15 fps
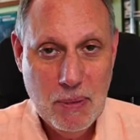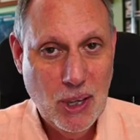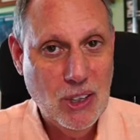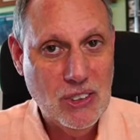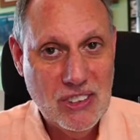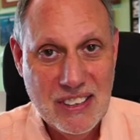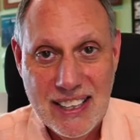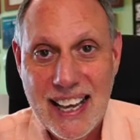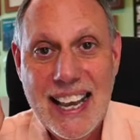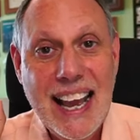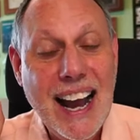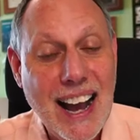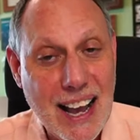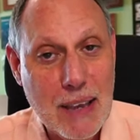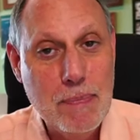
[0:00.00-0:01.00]
because
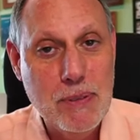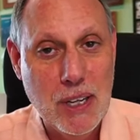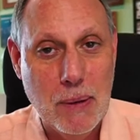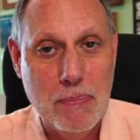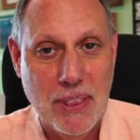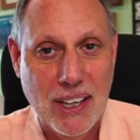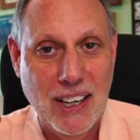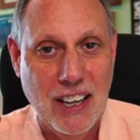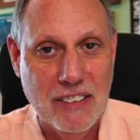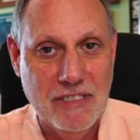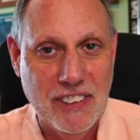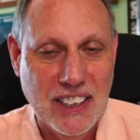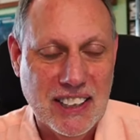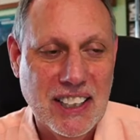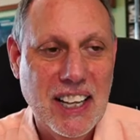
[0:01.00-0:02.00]
they hyped up the
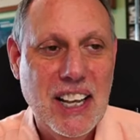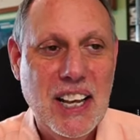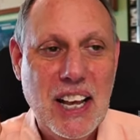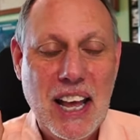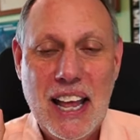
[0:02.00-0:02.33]
conflict.